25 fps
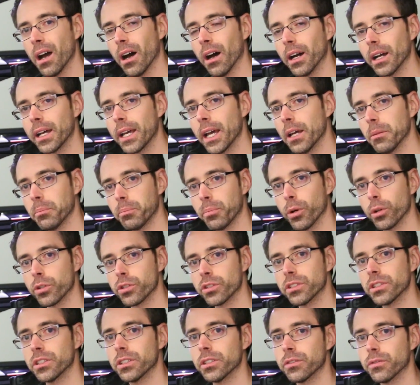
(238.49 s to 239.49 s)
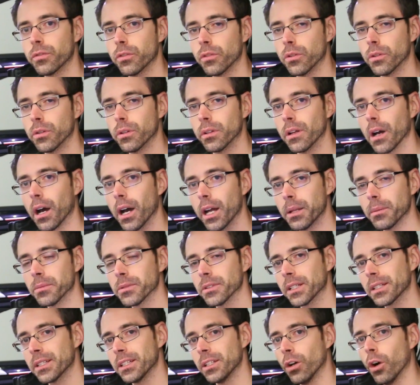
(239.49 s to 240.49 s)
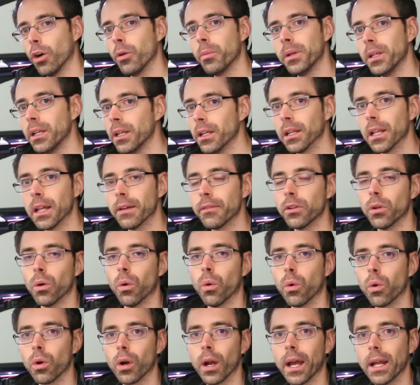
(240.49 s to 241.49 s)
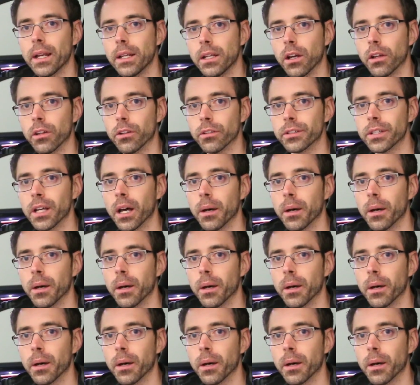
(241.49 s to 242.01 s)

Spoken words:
Again, purchases for items like the OBDeleven or any others